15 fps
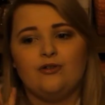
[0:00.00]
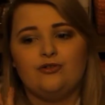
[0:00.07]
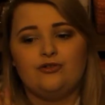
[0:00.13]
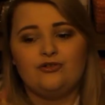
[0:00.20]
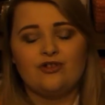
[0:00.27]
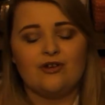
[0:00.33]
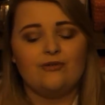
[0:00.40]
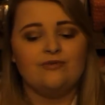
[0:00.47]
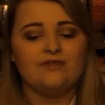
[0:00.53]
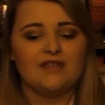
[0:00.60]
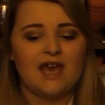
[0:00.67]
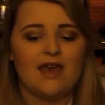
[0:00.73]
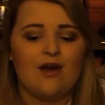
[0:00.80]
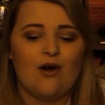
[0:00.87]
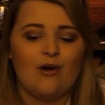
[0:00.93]
Don't
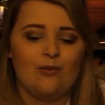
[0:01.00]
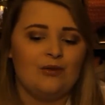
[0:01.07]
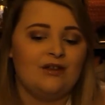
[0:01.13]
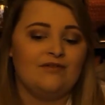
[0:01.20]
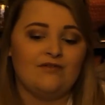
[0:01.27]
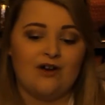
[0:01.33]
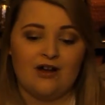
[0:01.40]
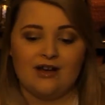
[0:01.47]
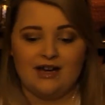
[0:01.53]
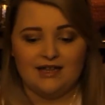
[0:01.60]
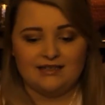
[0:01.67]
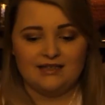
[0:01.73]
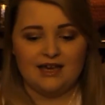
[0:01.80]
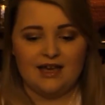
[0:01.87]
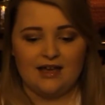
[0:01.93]
say, oh well I've got an
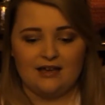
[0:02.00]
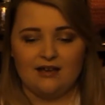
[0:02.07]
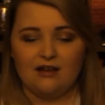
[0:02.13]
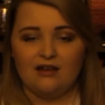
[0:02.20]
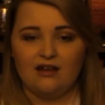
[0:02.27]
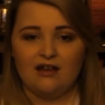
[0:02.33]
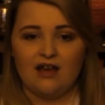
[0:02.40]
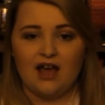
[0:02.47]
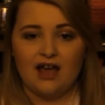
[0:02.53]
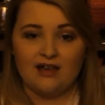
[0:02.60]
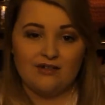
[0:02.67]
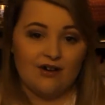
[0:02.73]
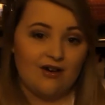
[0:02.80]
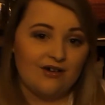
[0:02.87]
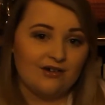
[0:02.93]
essay, I
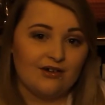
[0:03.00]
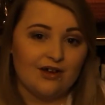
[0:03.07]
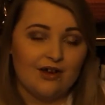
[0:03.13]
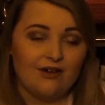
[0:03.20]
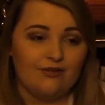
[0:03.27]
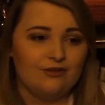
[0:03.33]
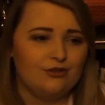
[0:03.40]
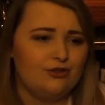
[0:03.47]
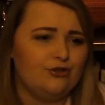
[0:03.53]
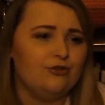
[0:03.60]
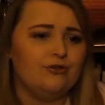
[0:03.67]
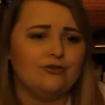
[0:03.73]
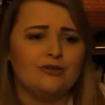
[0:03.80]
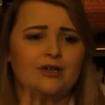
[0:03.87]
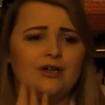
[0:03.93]
can't go to
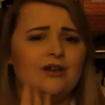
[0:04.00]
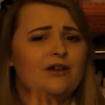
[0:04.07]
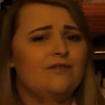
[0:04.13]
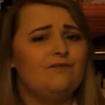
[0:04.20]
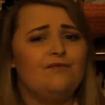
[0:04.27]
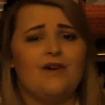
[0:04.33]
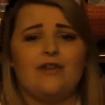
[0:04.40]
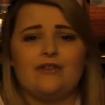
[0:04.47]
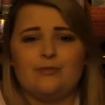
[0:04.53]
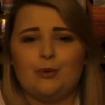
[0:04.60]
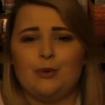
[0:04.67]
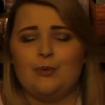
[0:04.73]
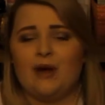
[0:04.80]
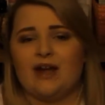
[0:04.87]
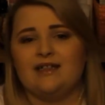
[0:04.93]
volleyball
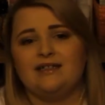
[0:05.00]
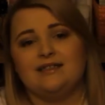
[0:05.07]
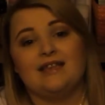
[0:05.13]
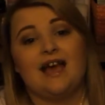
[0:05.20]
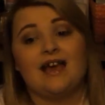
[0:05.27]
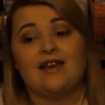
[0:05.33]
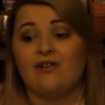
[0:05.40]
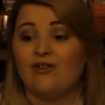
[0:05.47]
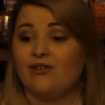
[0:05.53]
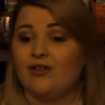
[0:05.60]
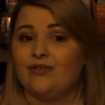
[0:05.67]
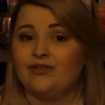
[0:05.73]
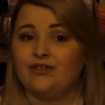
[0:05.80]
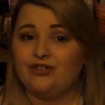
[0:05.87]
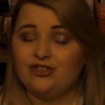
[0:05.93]
practice, I can't go
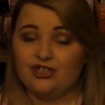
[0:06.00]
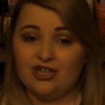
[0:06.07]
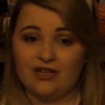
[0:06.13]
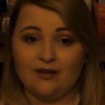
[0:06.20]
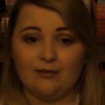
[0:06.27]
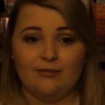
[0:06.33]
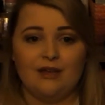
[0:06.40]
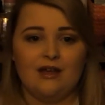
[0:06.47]
to the gym.